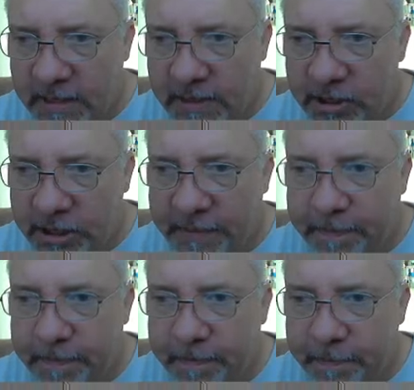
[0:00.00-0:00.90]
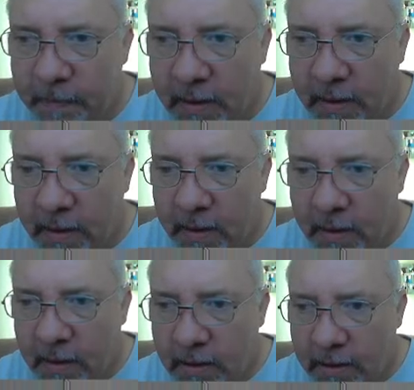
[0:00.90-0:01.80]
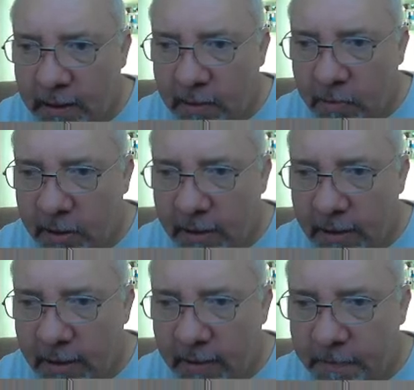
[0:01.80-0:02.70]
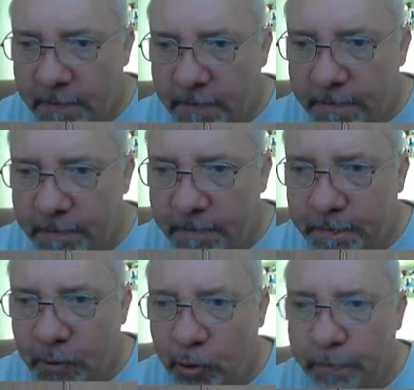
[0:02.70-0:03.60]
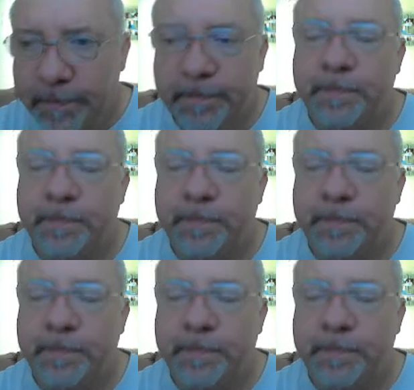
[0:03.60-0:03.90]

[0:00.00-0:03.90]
Touchy. Okay, and bring it down. Boom.